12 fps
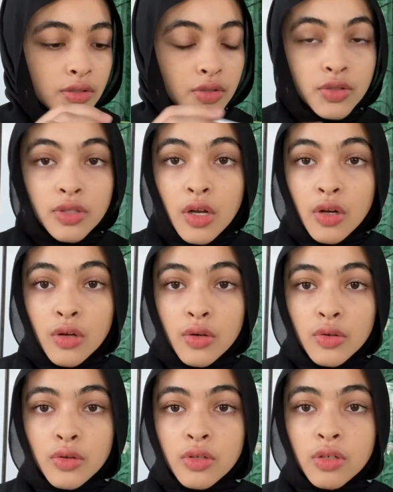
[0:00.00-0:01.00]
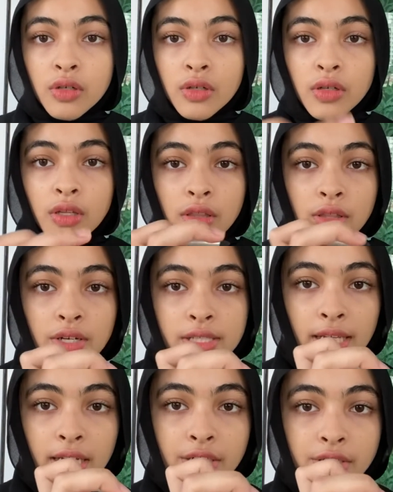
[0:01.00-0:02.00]
So there's
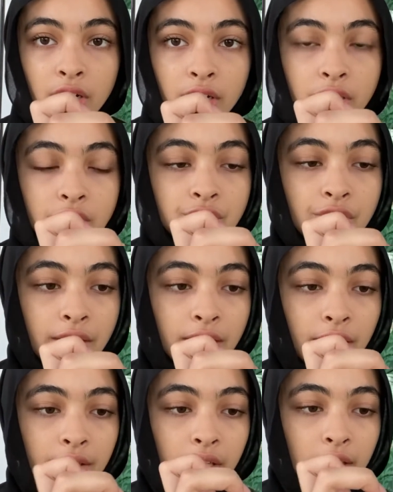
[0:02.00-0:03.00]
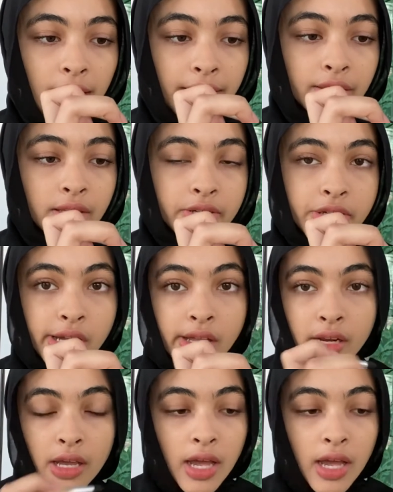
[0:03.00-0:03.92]
like a darker shade and the lighter shade.